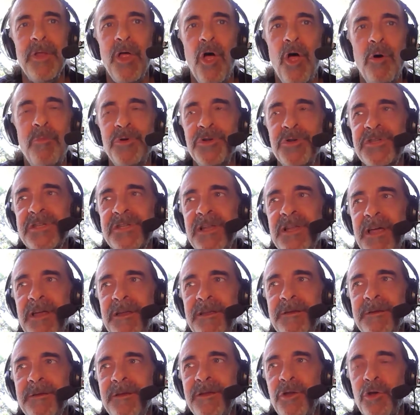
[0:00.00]
almost
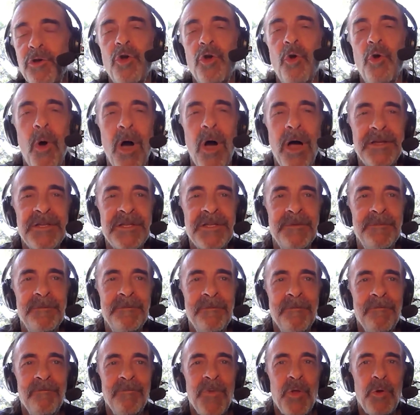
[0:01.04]
like, quantum
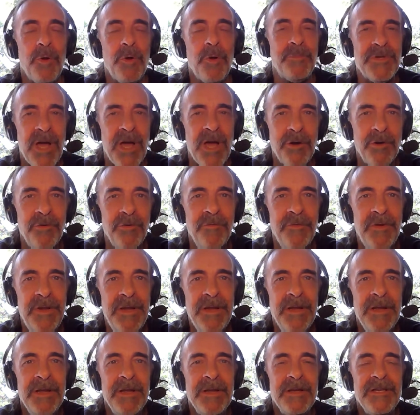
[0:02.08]
cryptography
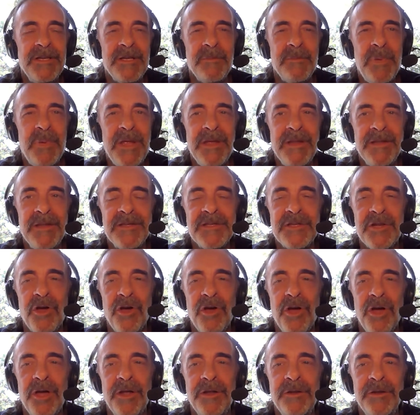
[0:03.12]
depends
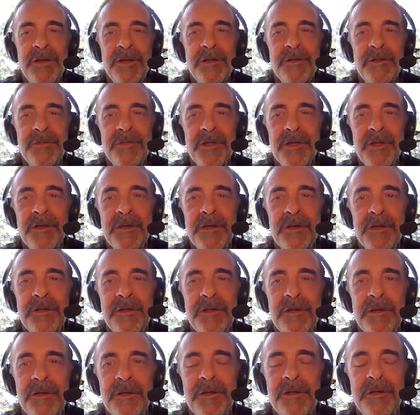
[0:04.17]
on the
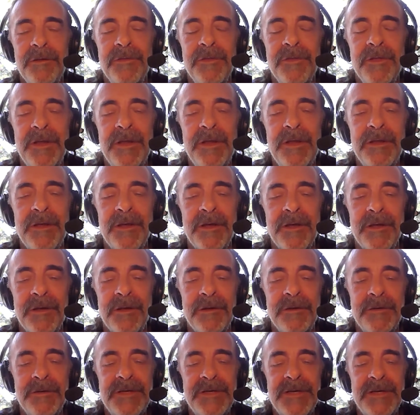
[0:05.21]

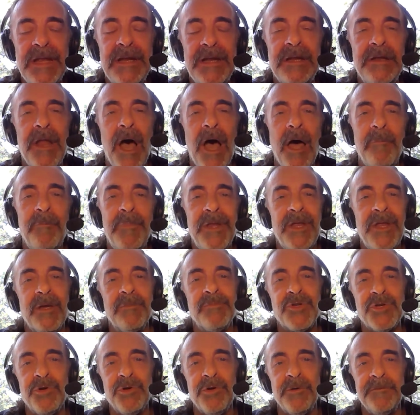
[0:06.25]
data not being
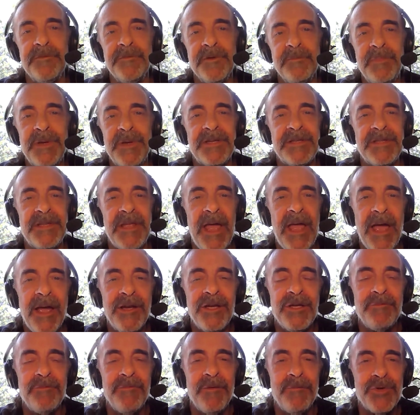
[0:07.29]
observed because the act
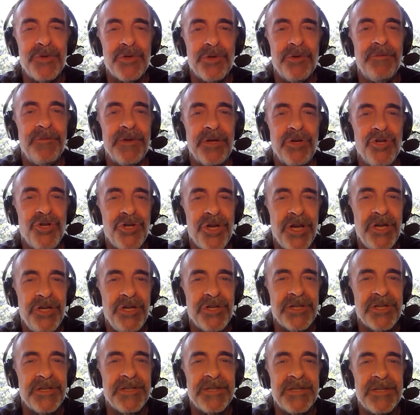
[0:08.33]
of observing
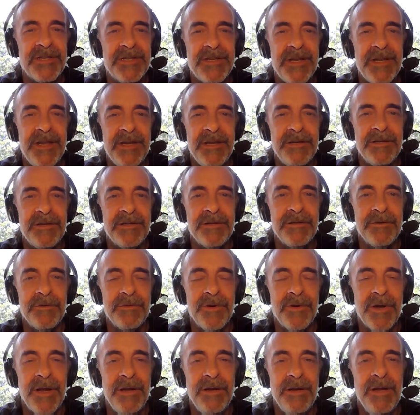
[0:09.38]
changes the state,
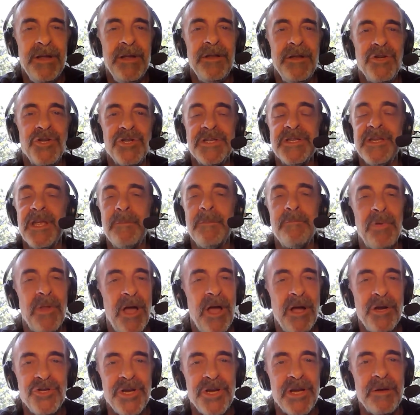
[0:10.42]
right? Just like
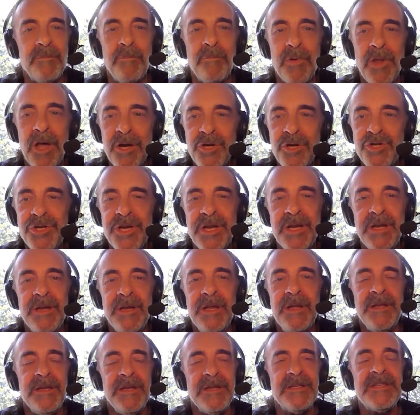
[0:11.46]
blockchain
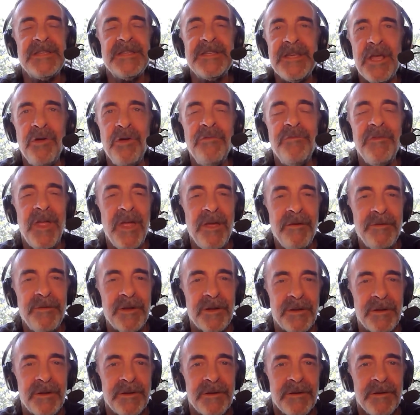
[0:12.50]
is
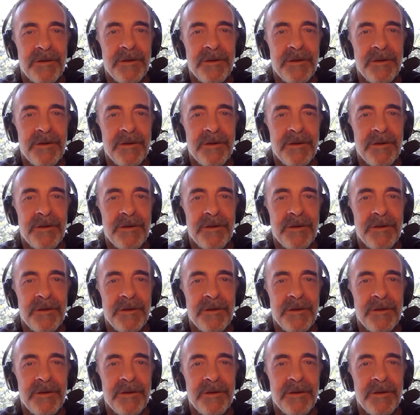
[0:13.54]
self-evident.